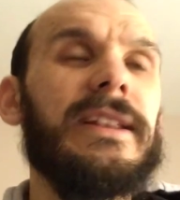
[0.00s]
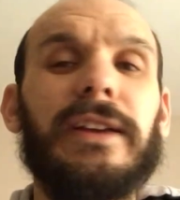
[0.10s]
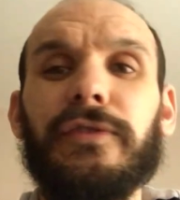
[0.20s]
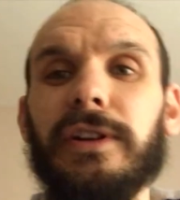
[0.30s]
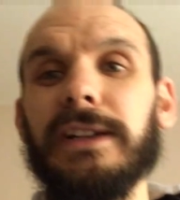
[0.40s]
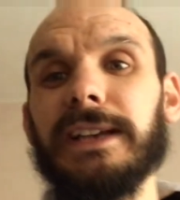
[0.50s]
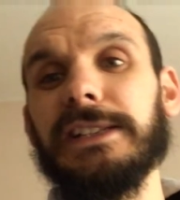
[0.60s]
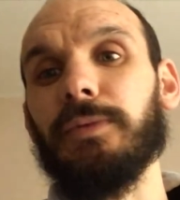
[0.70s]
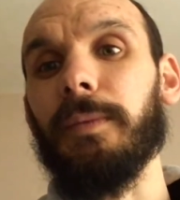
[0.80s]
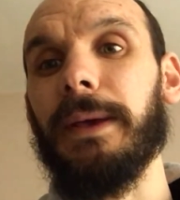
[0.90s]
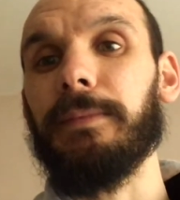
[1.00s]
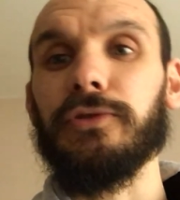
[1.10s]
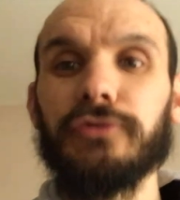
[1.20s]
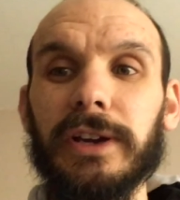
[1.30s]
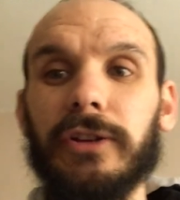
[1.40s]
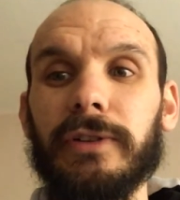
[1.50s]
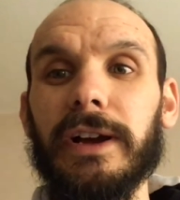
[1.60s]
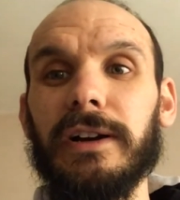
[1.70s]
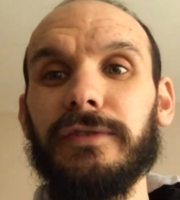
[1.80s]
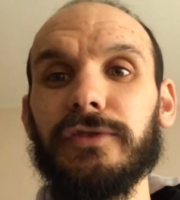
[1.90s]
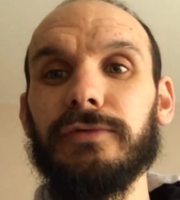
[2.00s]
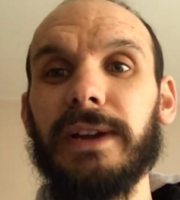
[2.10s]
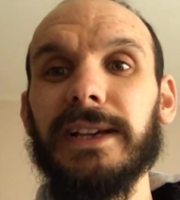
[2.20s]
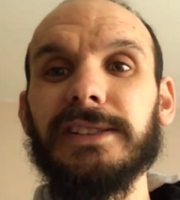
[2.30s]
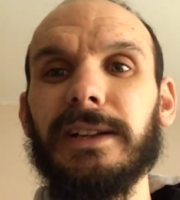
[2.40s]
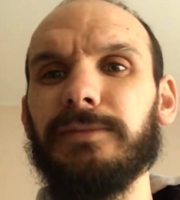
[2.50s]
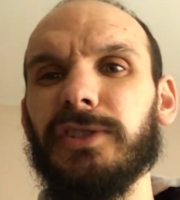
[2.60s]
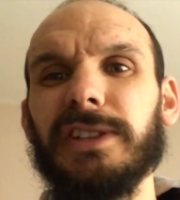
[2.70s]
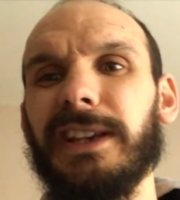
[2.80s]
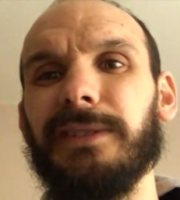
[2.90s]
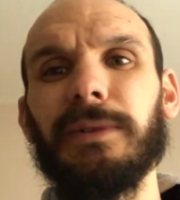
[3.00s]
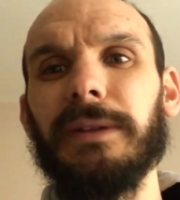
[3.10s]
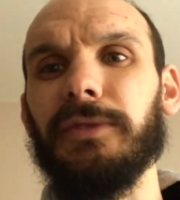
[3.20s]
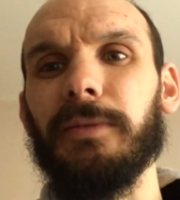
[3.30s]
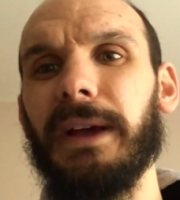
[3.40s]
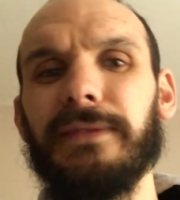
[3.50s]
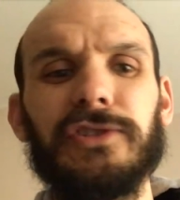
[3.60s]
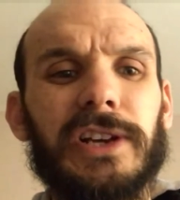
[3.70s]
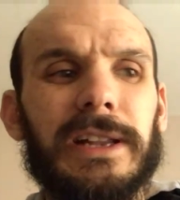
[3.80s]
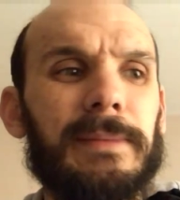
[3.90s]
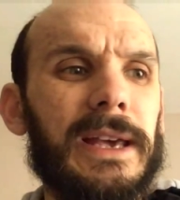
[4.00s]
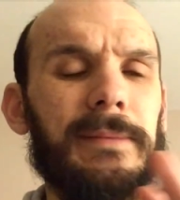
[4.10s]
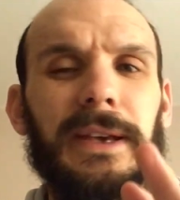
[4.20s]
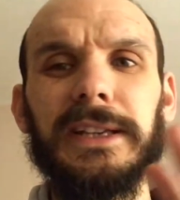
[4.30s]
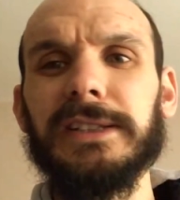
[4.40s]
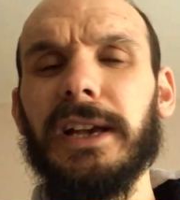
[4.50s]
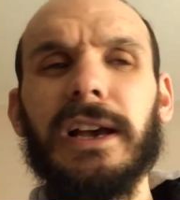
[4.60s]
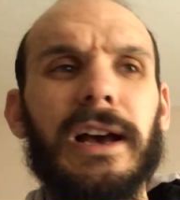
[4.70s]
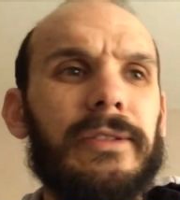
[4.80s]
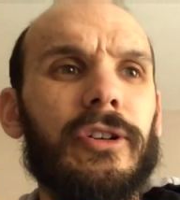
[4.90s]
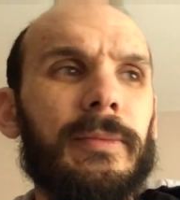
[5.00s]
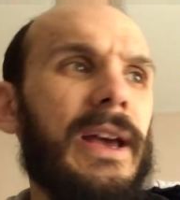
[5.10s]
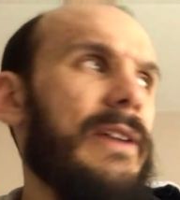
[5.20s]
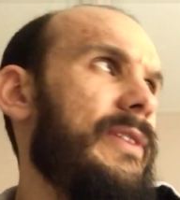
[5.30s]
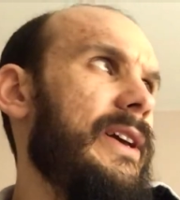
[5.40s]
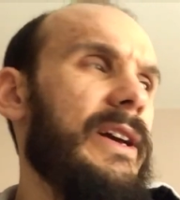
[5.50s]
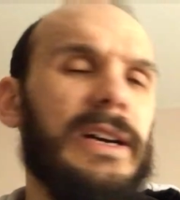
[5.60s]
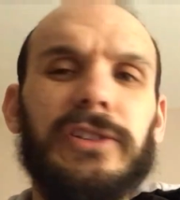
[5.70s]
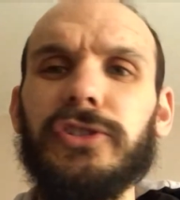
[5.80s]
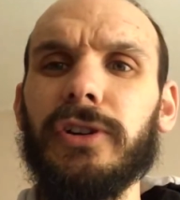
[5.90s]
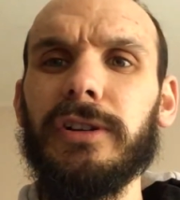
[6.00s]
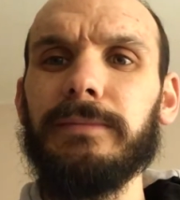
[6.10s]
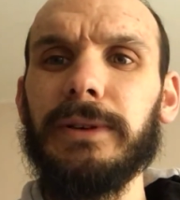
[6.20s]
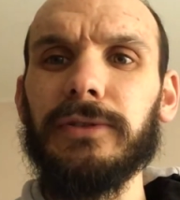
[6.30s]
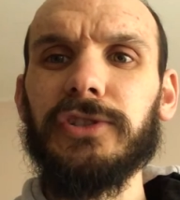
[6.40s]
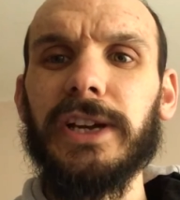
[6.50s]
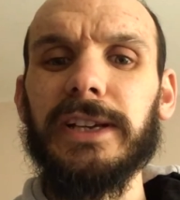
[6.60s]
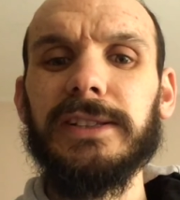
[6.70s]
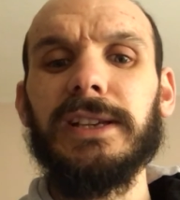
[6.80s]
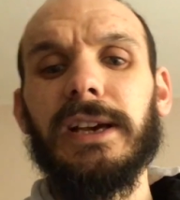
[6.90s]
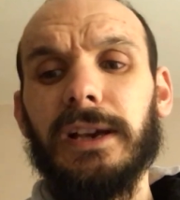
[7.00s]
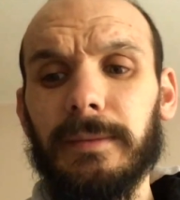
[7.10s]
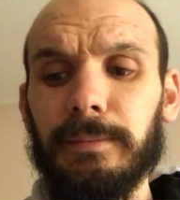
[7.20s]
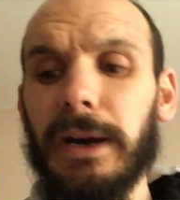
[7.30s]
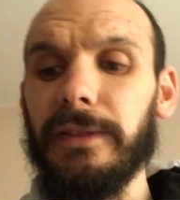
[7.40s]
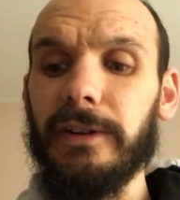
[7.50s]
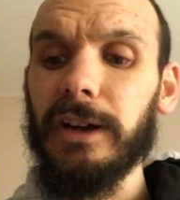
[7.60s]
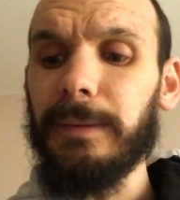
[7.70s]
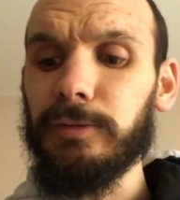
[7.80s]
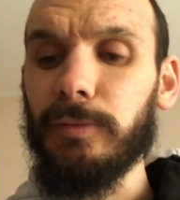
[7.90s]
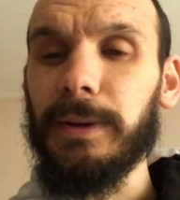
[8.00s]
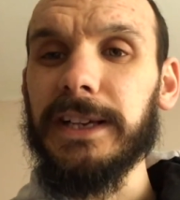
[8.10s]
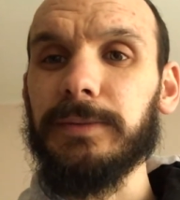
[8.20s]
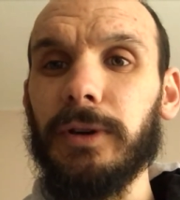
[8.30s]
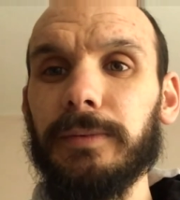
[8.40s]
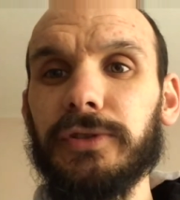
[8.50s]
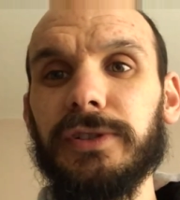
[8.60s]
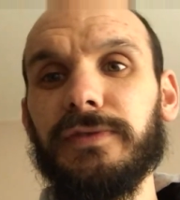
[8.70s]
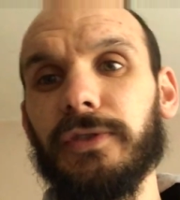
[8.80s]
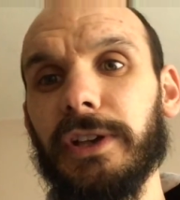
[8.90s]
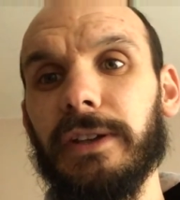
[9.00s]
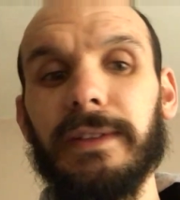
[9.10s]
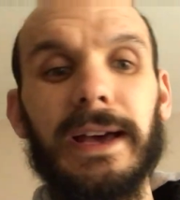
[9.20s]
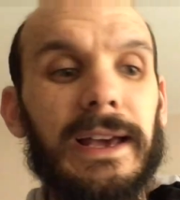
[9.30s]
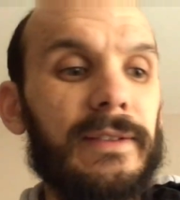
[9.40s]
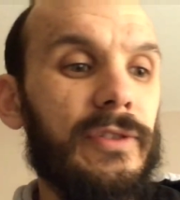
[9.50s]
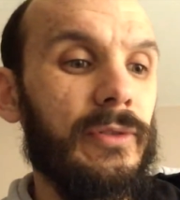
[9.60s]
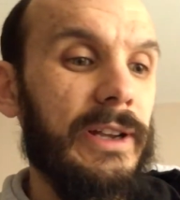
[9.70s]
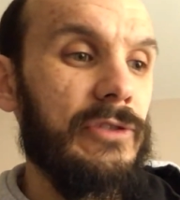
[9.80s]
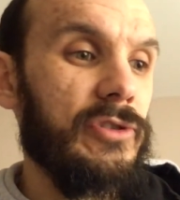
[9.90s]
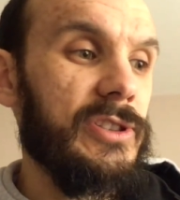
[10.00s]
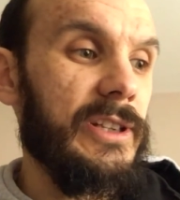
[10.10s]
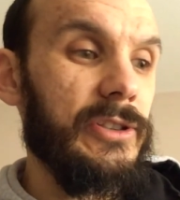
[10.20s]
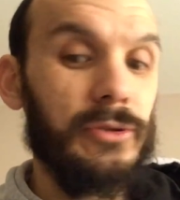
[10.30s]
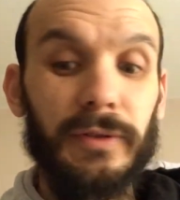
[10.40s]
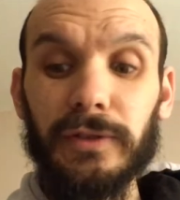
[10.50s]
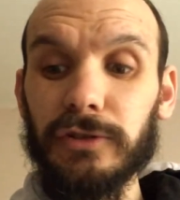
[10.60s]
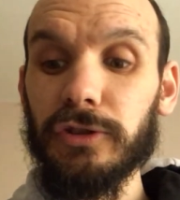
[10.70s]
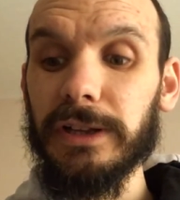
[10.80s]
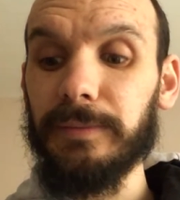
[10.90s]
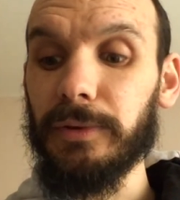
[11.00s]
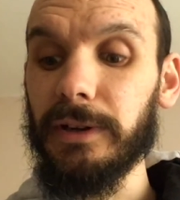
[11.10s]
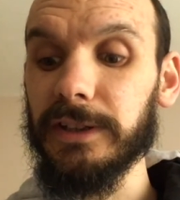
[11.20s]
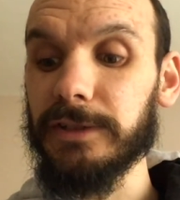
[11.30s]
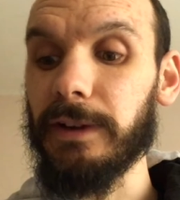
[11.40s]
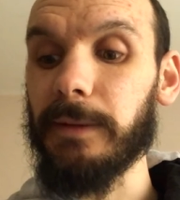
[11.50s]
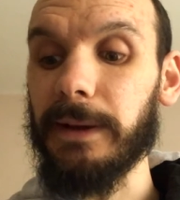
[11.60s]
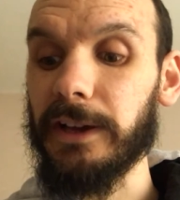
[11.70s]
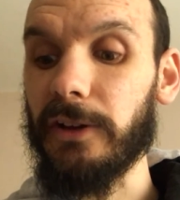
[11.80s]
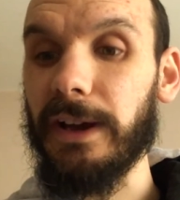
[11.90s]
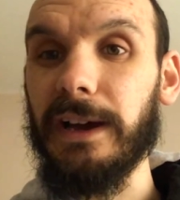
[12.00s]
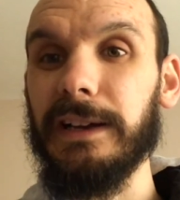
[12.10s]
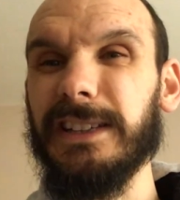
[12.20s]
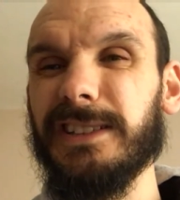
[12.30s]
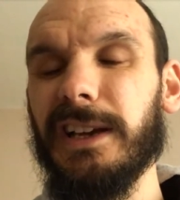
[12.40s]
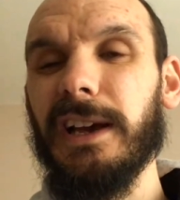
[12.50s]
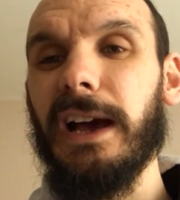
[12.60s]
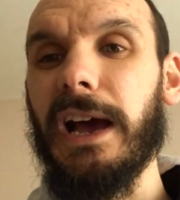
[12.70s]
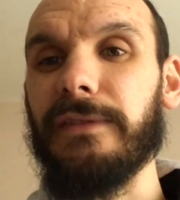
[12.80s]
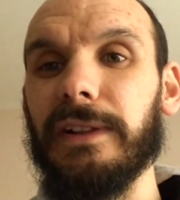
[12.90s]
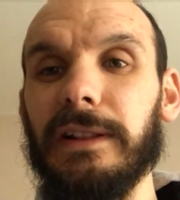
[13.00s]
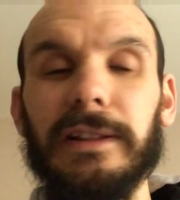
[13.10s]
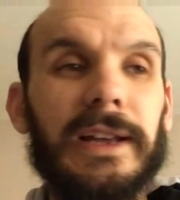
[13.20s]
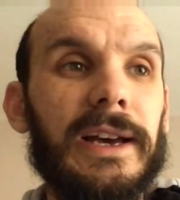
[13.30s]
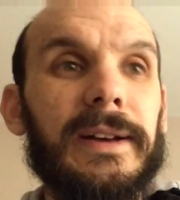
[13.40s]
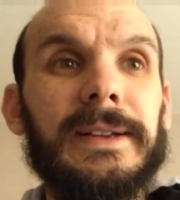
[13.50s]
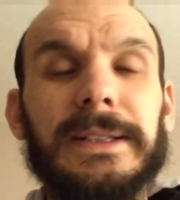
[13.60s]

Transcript: different ideas of what people drink or eat after a race. And I'm just thinking, well, I'm not going to be having jelly babies. I'm not going to be having chocolate milkshakes. But there are a couple of replacement options for you there if you're interested at all. If you've not tried the products, I recommend going out at least having a little